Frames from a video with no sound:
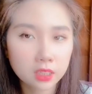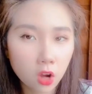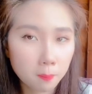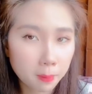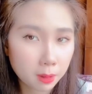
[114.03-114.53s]

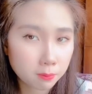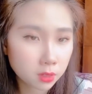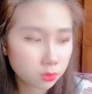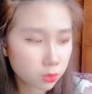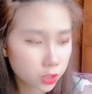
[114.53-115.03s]

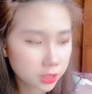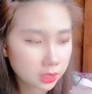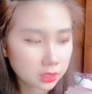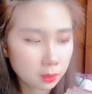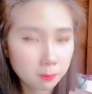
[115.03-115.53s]
compartment which is
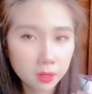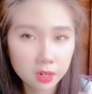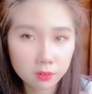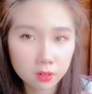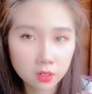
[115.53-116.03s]
the zipper
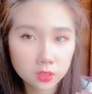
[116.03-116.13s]
area